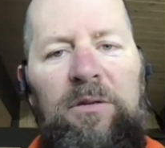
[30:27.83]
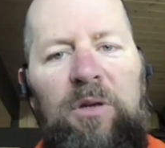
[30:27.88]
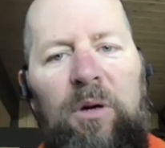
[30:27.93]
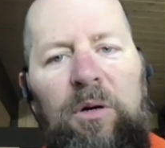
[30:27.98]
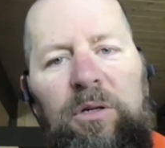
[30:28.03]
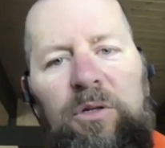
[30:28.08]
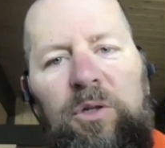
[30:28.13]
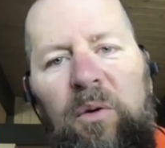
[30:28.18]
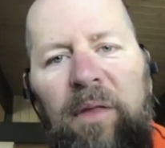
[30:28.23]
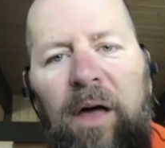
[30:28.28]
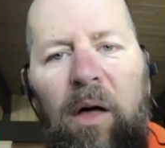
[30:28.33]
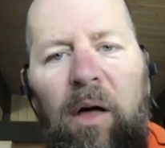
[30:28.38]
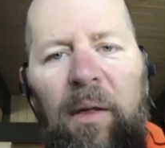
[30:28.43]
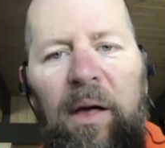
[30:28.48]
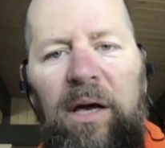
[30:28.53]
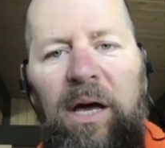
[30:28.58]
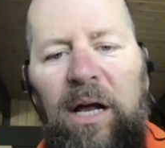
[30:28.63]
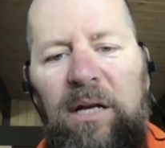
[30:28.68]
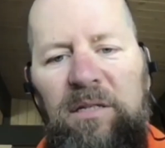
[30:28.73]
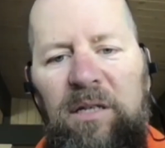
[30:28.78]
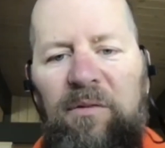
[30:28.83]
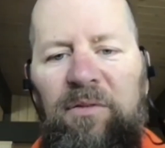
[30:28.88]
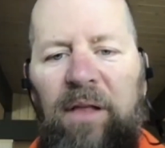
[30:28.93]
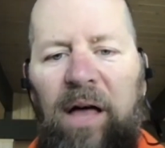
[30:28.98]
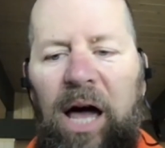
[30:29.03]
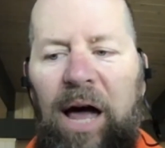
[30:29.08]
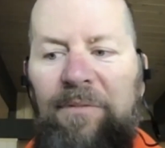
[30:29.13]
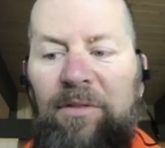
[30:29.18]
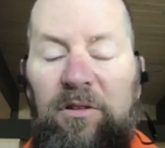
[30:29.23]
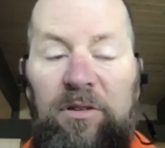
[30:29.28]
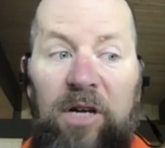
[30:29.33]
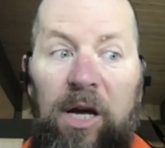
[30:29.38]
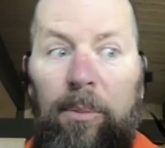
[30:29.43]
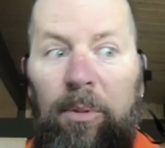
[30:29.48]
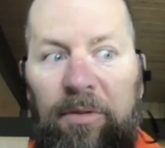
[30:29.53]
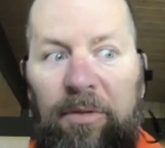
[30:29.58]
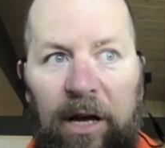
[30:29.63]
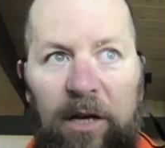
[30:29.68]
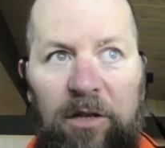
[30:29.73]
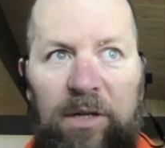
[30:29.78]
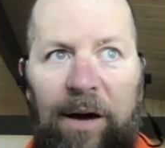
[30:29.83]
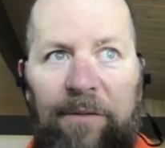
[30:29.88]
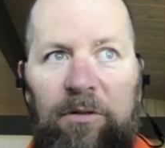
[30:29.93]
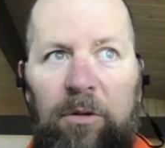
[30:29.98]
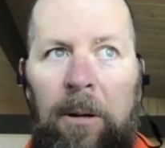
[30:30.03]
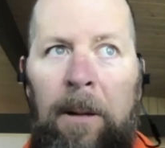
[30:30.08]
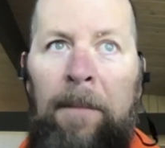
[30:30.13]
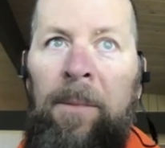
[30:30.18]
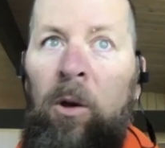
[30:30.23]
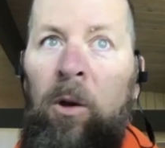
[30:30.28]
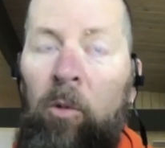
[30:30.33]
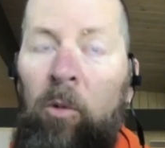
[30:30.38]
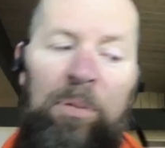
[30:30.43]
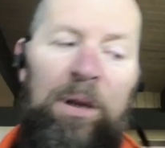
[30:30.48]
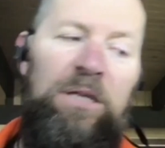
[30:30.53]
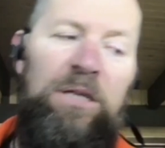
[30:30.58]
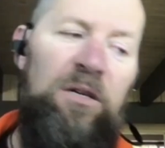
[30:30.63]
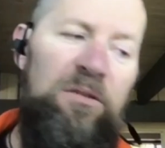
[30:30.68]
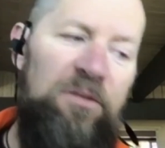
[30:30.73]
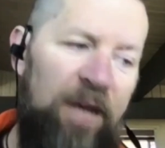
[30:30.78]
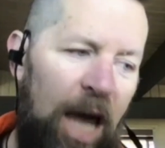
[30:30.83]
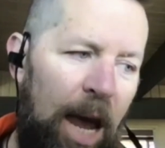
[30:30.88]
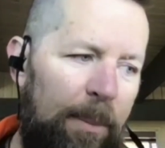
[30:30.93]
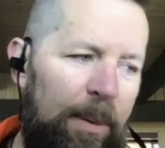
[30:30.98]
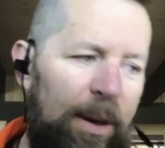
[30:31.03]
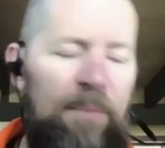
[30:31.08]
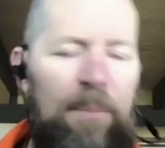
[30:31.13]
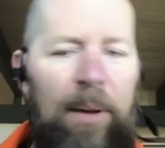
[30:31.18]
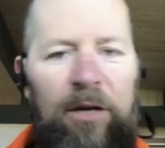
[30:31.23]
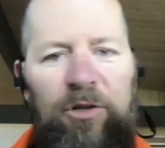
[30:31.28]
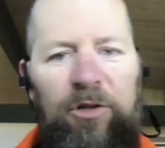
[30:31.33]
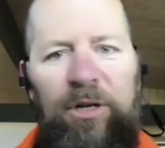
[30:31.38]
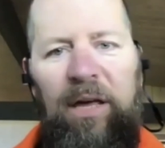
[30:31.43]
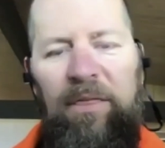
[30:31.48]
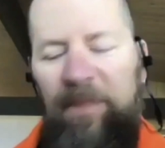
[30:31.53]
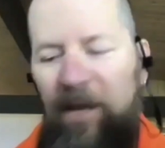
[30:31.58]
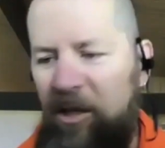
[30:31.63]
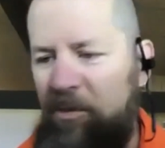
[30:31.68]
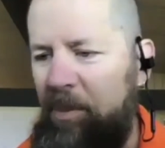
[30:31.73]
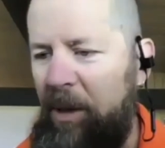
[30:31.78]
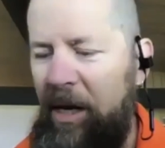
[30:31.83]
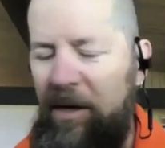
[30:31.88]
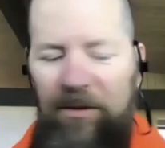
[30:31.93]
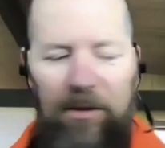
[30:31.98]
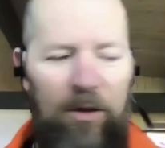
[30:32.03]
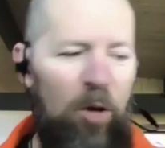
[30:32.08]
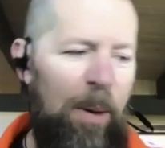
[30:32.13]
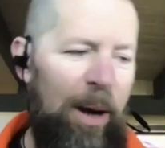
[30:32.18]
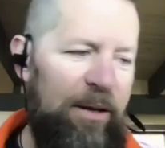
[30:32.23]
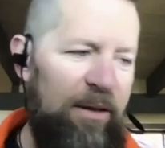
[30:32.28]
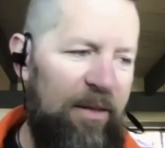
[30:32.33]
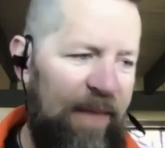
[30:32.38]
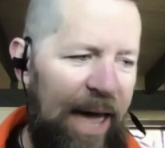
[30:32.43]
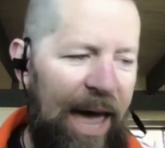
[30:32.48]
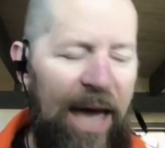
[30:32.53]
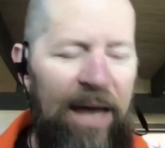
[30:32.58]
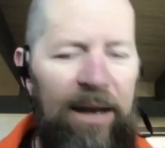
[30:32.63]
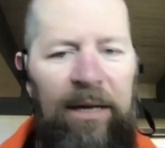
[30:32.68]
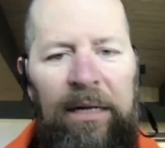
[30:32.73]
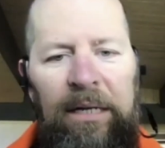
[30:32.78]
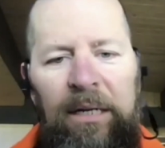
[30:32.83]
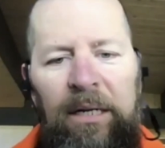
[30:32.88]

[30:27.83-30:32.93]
So doing all that kind of stuff live, there's a couple of things you have to, one piece on tape, you had to make sure you get this piece and go back to that.